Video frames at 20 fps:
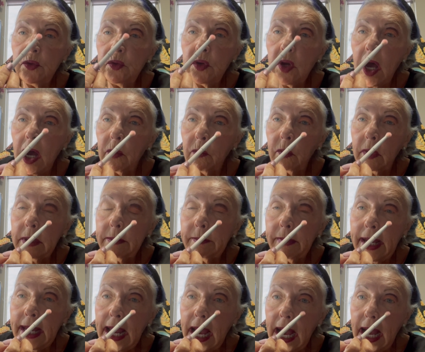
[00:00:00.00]
not want
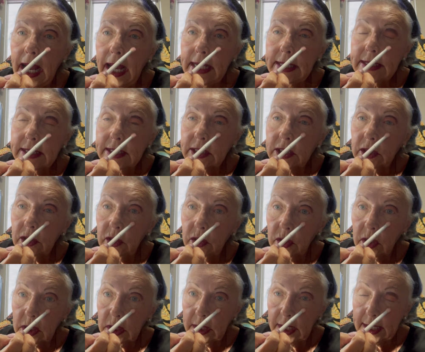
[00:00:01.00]
my eyes to
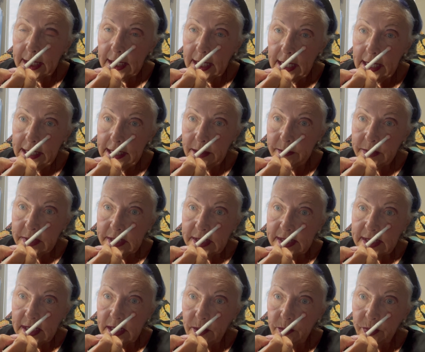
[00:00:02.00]
look like I am a
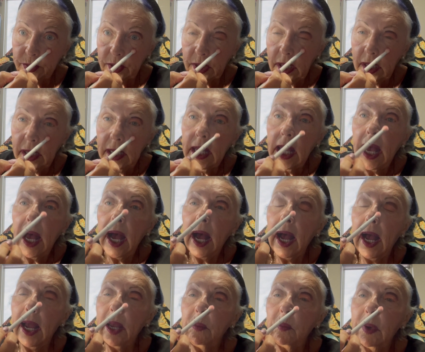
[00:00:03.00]
zebra.
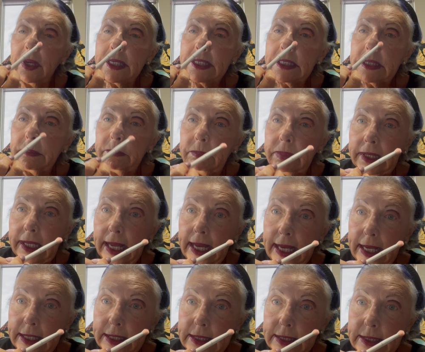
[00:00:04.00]
I want to
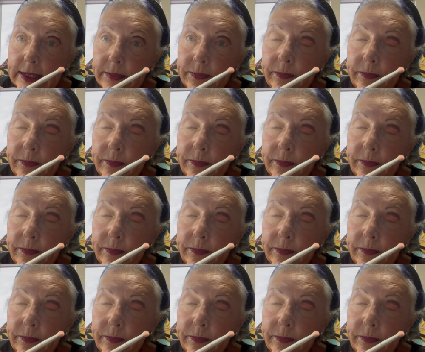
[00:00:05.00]
blend.